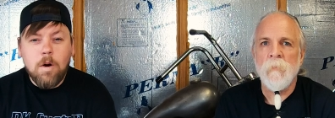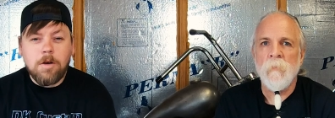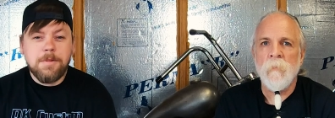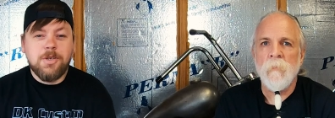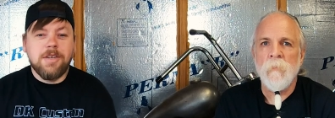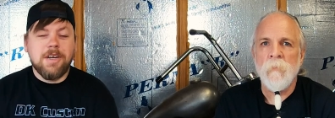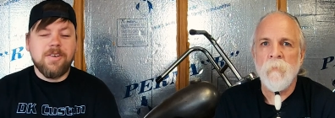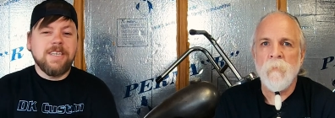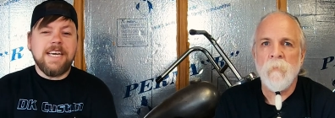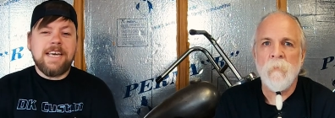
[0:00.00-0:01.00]
Speaker 1: Welcome to
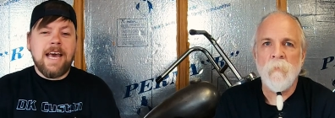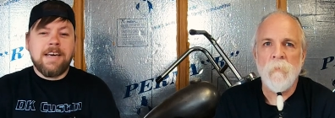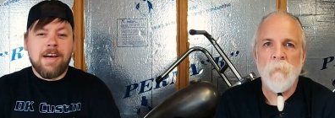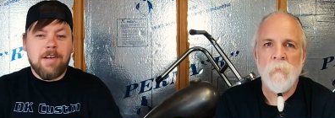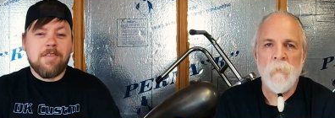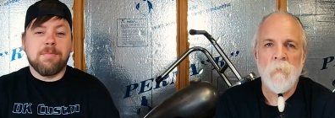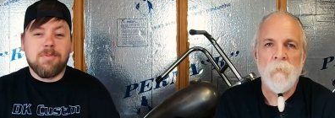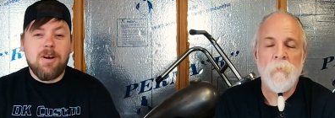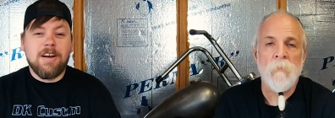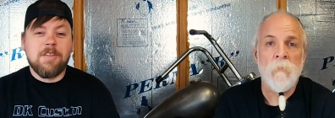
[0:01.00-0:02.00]
another DK
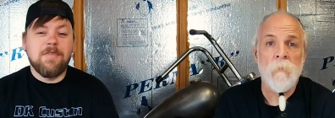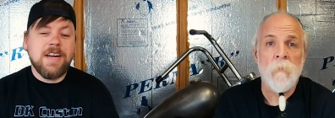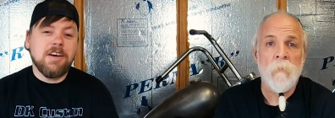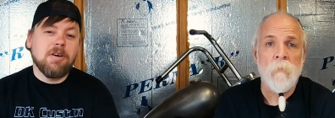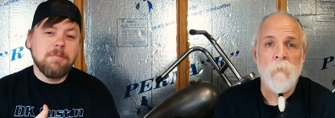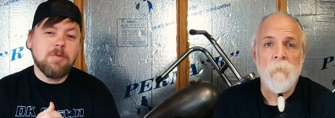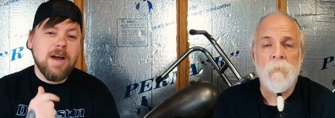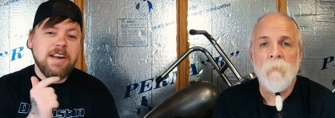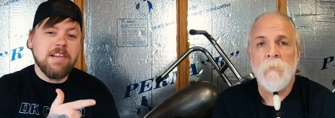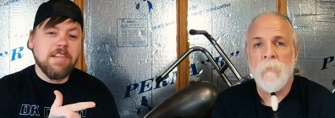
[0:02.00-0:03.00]
Custom Products video. I'm
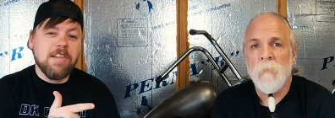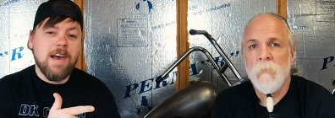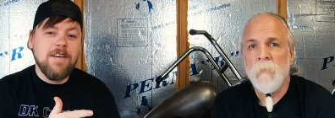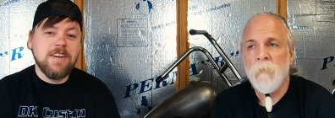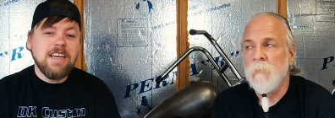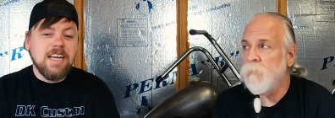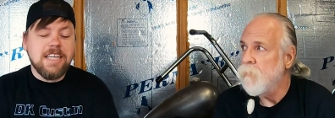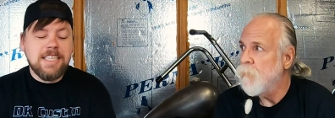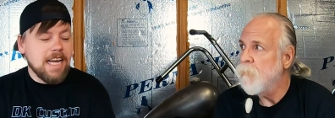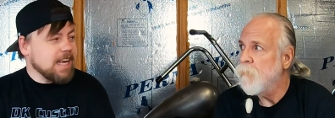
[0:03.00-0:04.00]
Dwayne, this is Kevin,
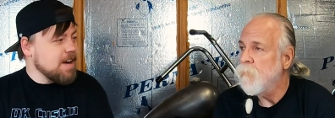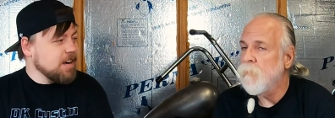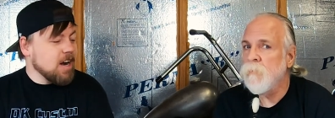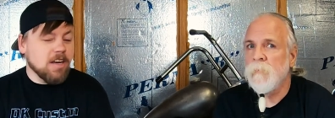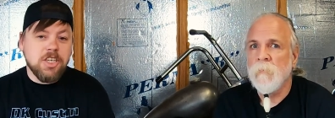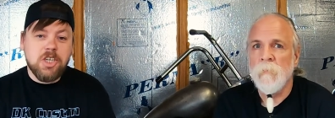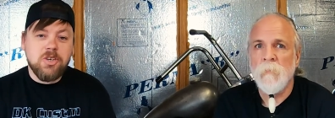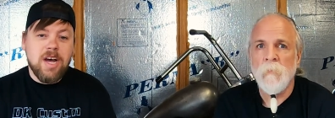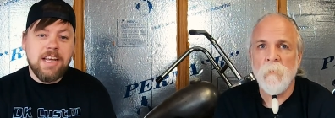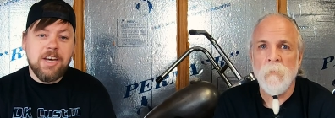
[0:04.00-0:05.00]
and today Kevin and I are gonna
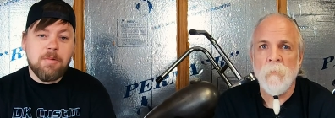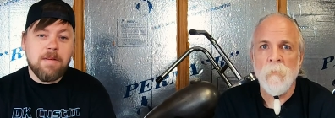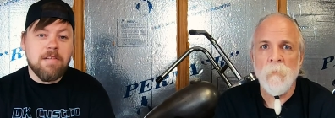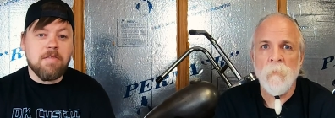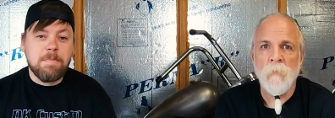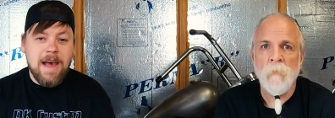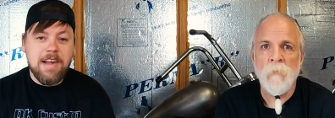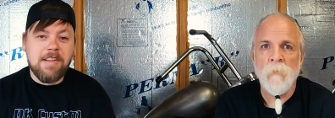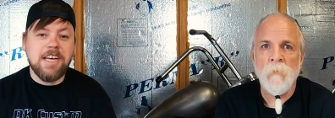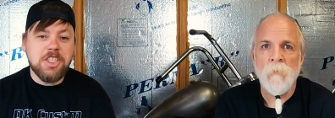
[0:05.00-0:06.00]
show you how to get rid of those
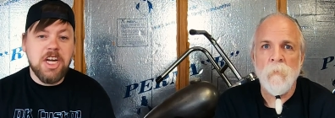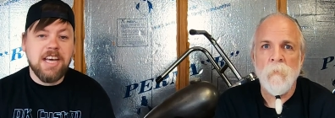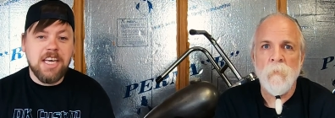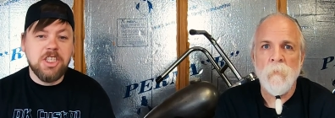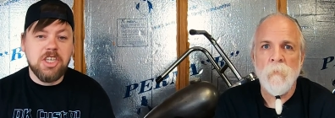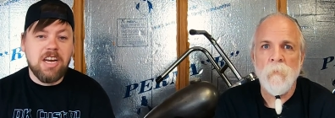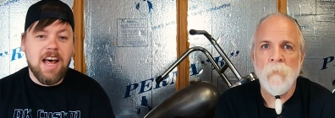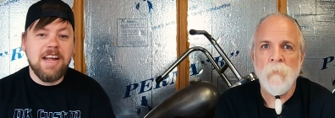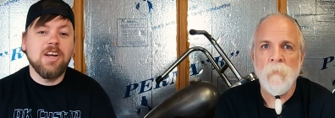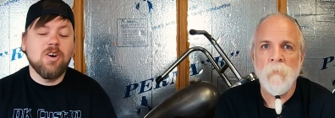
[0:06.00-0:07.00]
pesky check
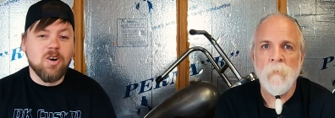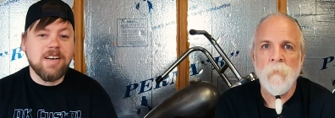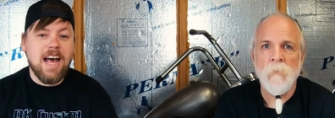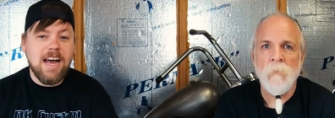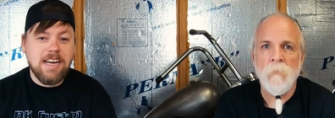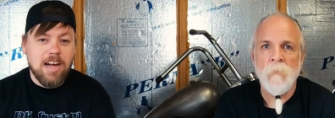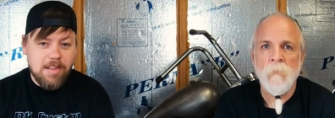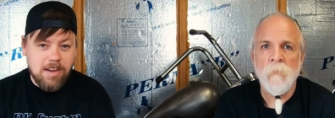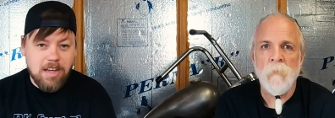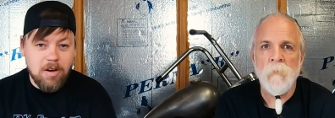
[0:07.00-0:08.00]
engine light or
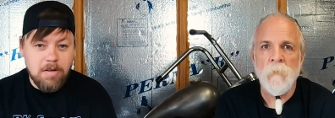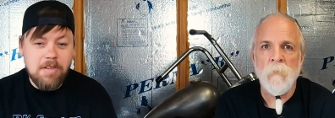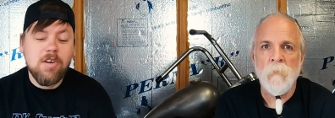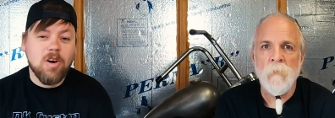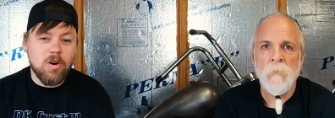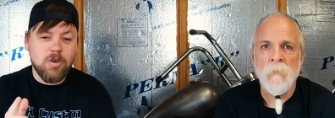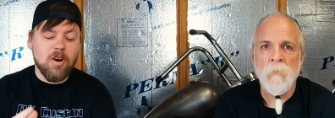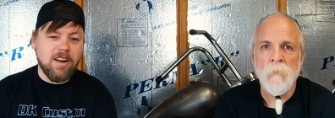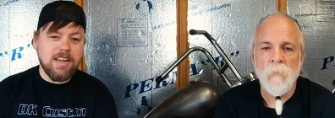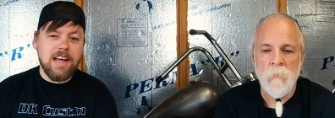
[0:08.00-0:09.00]
diagnostic codes
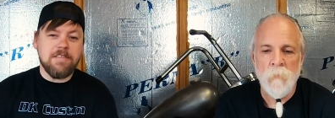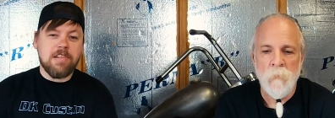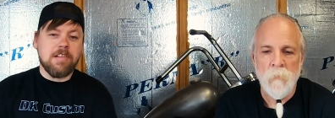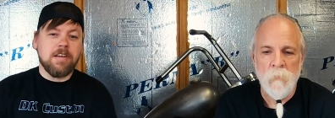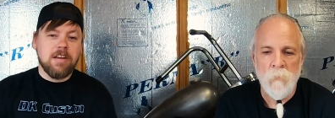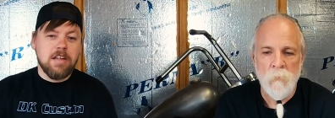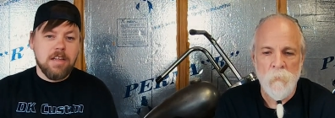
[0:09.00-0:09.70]
on your Harley Davidson.